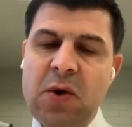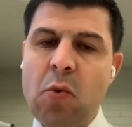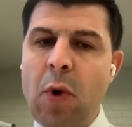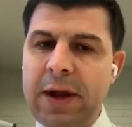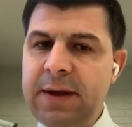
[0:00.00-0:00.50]

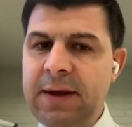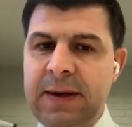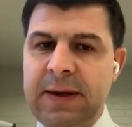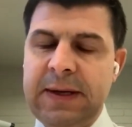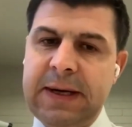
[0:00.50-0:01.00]
One,
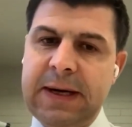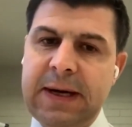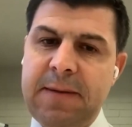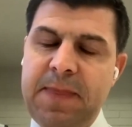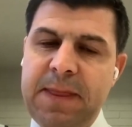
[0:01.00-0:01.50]

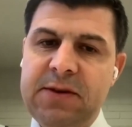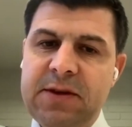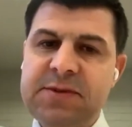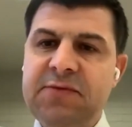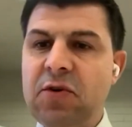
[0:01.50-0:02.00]
in
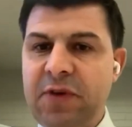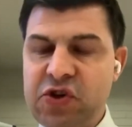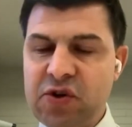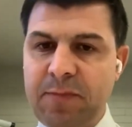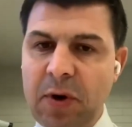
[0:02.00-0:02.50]
terms of
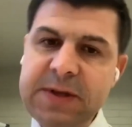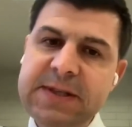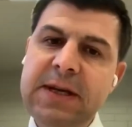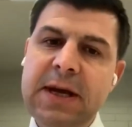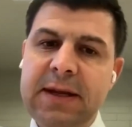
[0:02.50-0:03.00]
innovation
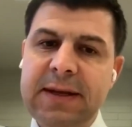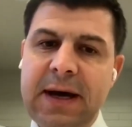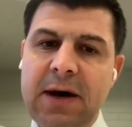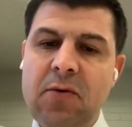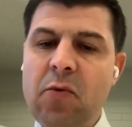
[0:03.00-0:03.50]
policy and
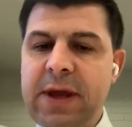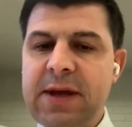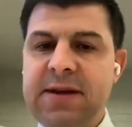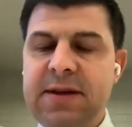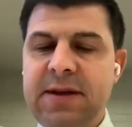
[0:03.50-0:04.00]
how we
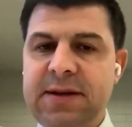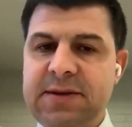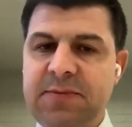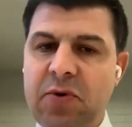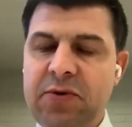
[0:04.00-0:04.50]
can
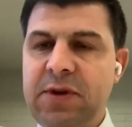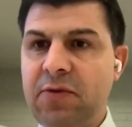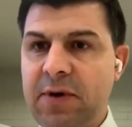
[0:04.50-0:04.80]
support